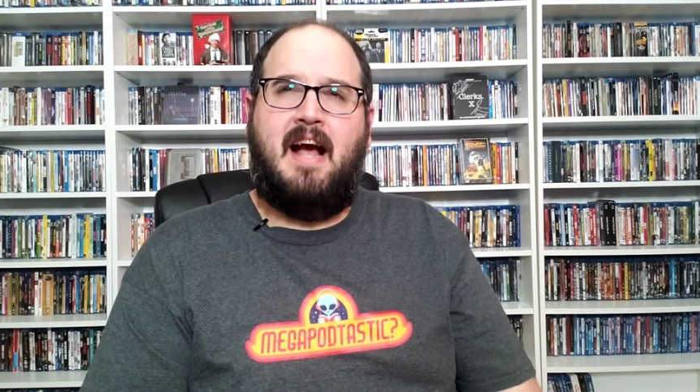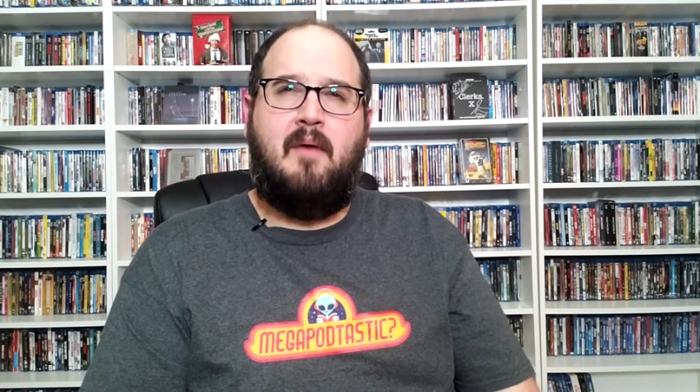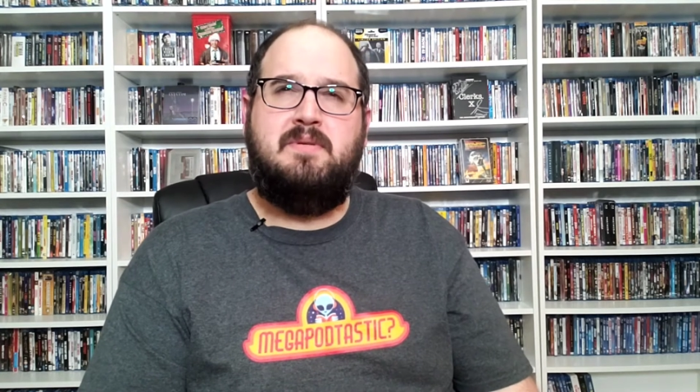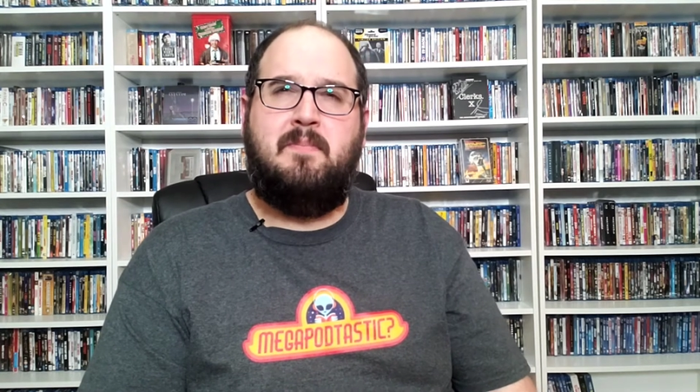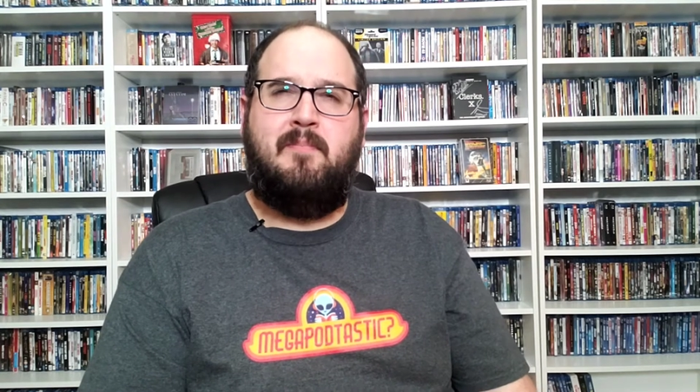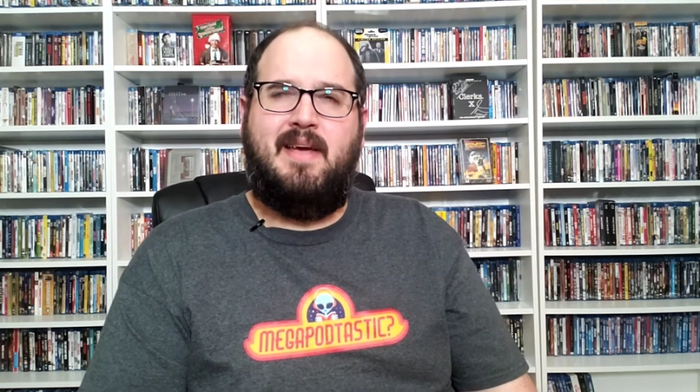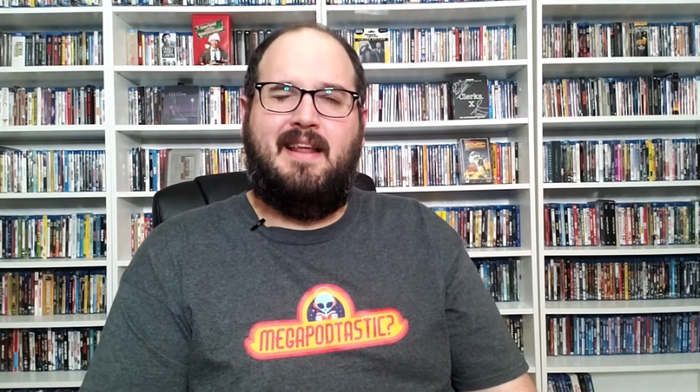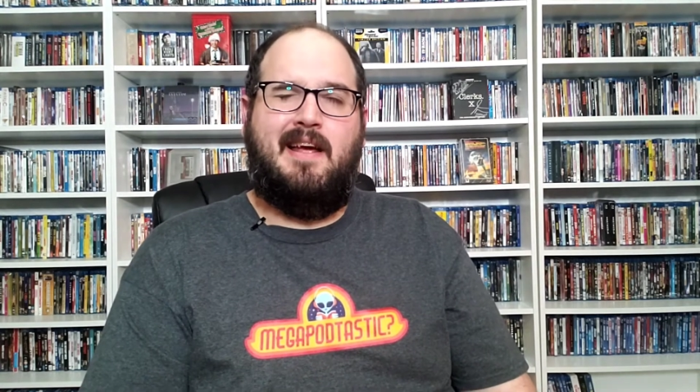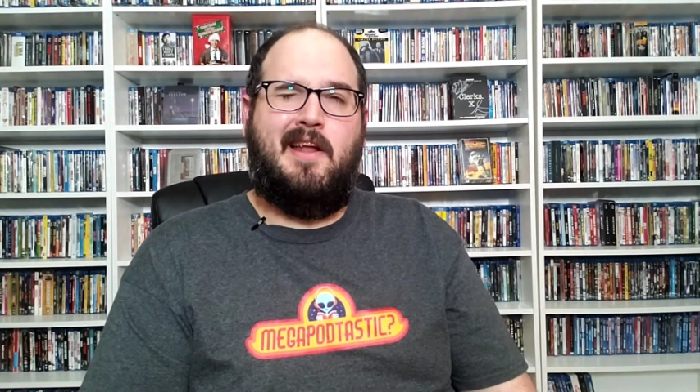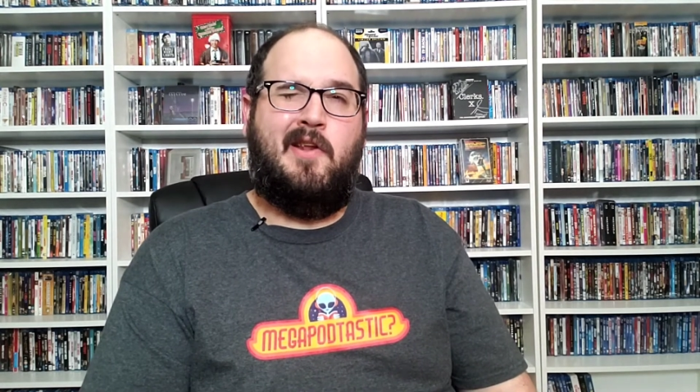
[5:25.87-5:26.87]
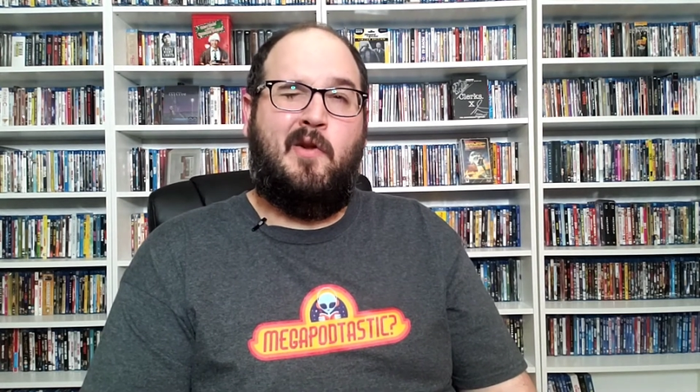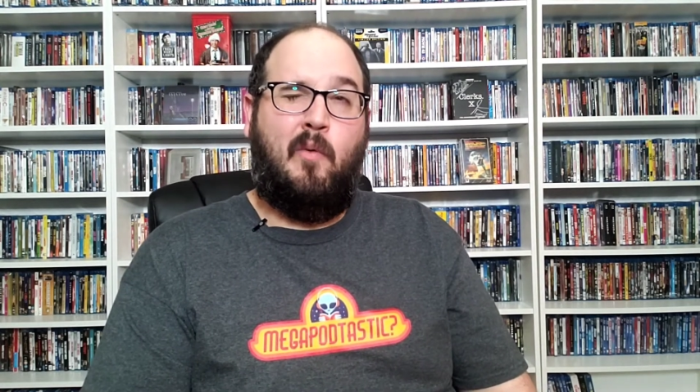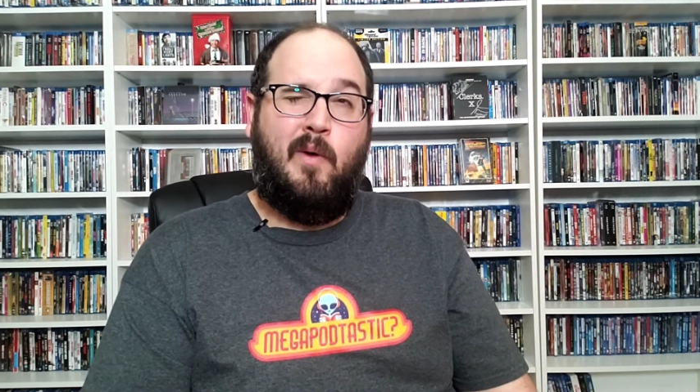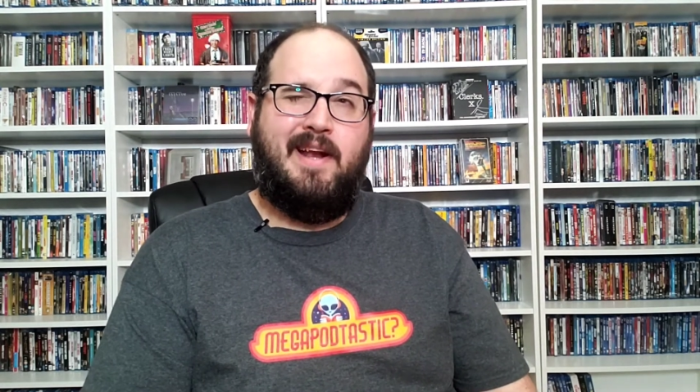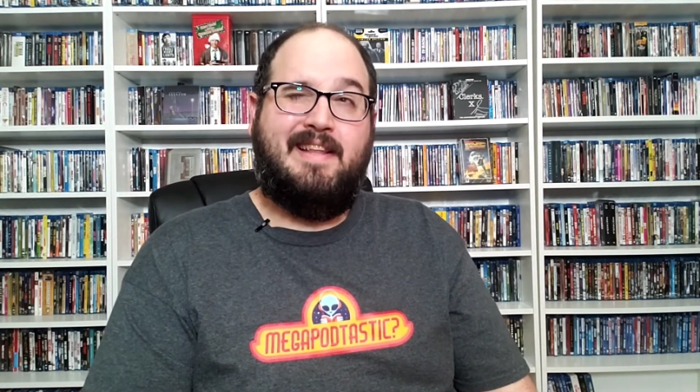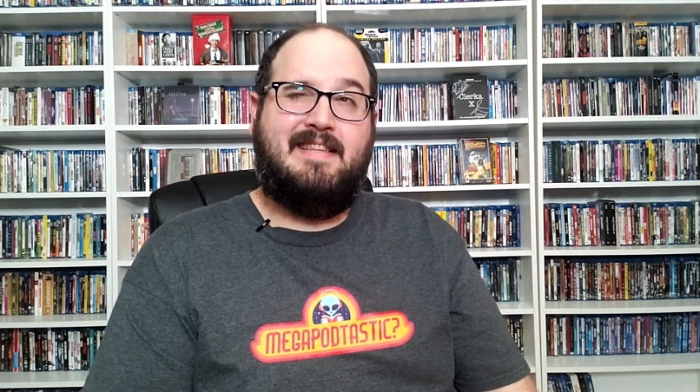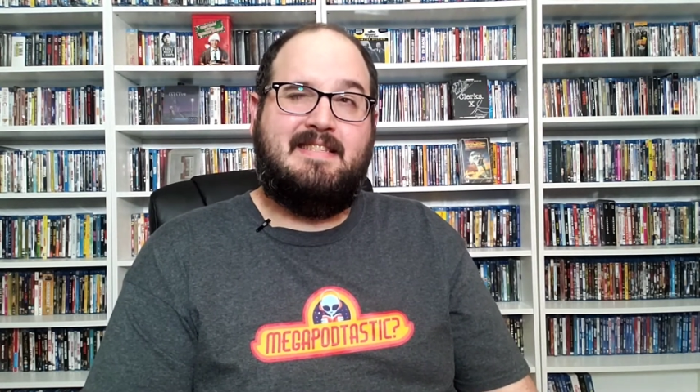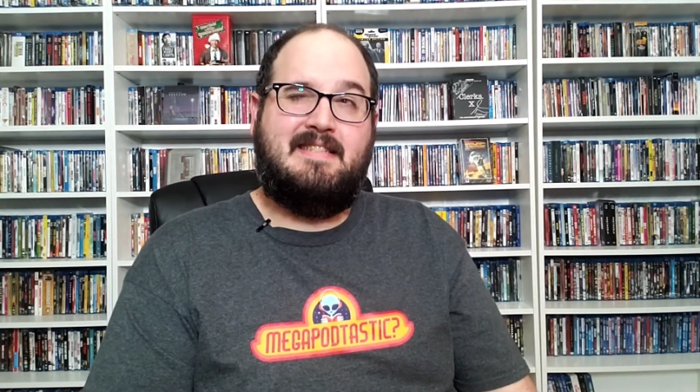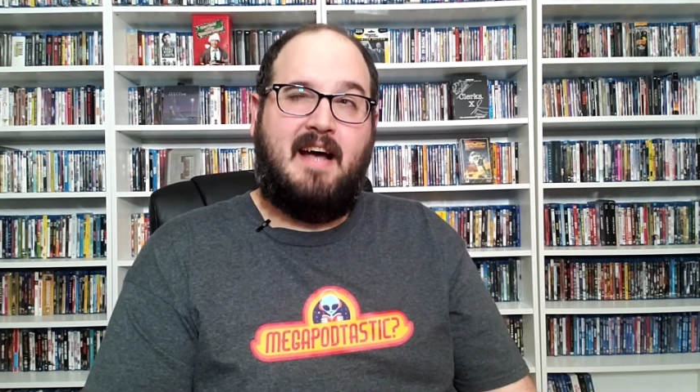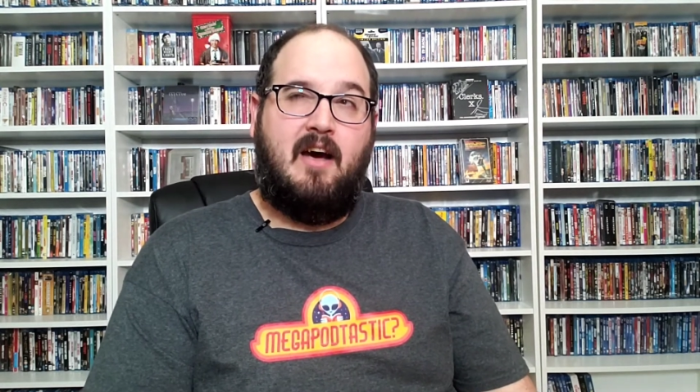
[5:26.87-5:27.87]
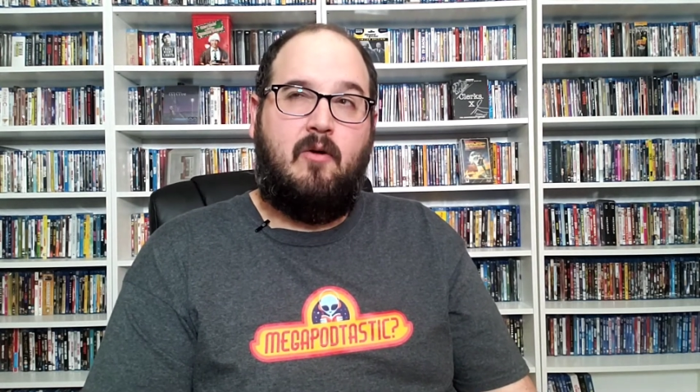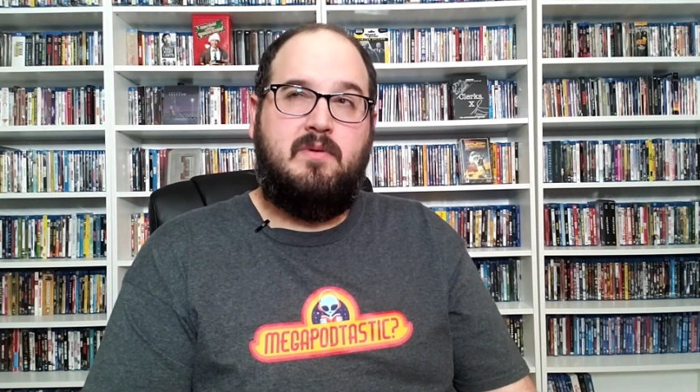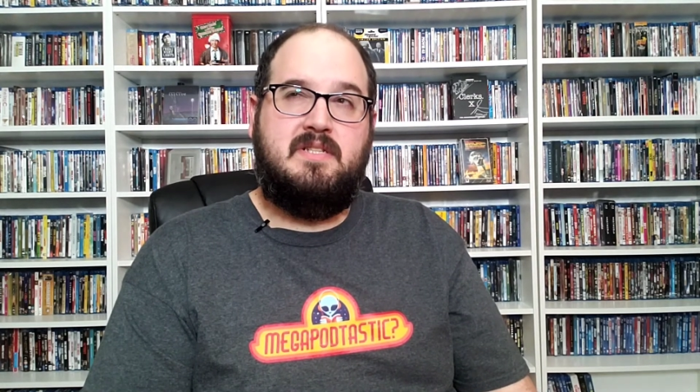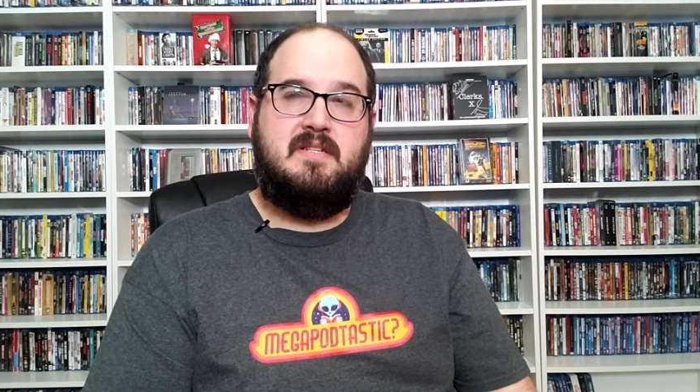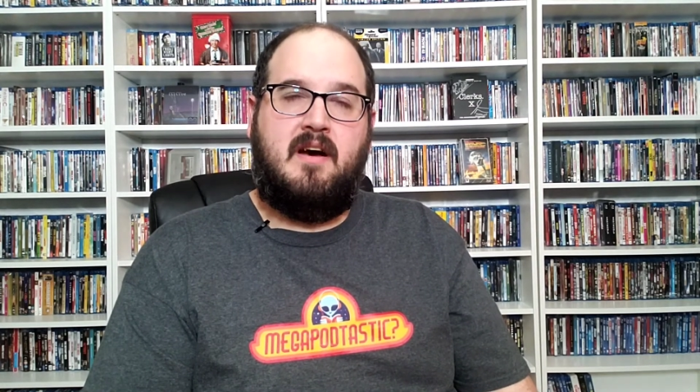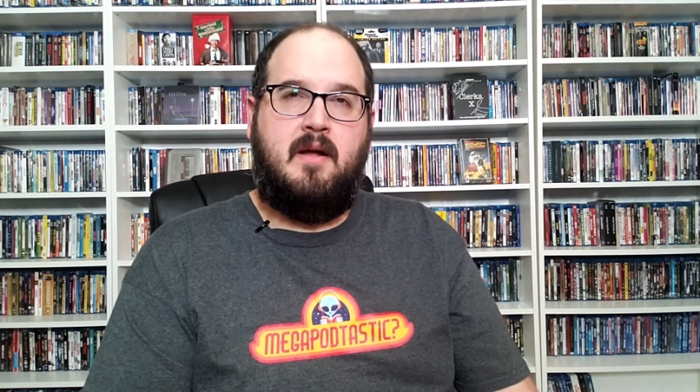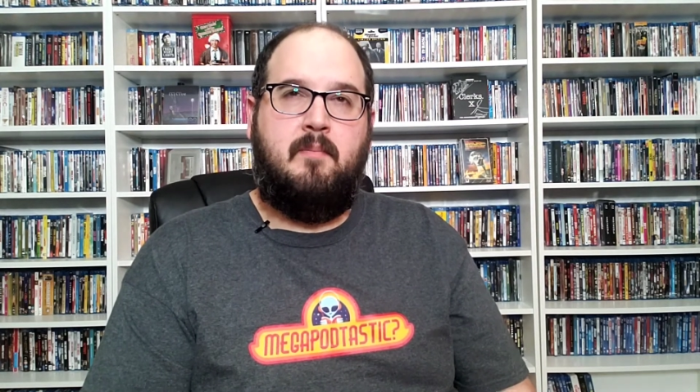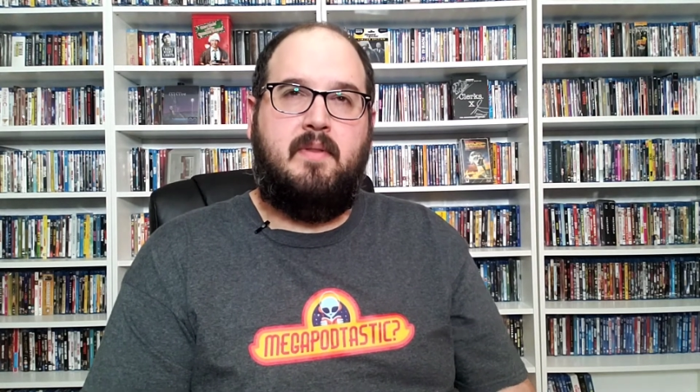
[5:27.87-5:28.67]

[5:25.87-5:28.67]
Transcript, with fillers: I was a bit annoyed at the style it was done,